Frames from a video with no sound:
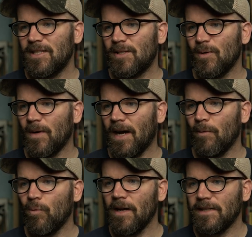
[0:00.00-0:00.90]
So I
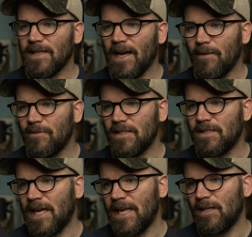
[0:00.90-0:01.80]
want to have this
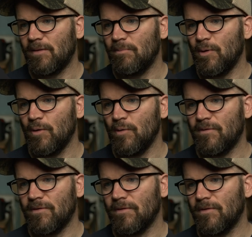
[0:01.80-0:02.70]
tank
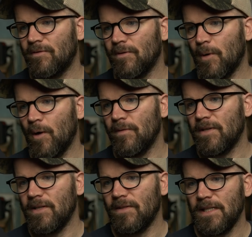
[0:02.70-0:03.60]
move from over
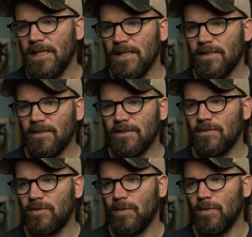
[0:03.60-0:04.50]
here in the east
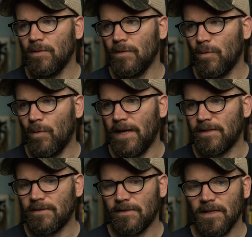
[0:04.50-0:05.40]
to the
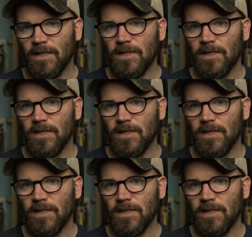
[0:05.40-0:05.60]
west.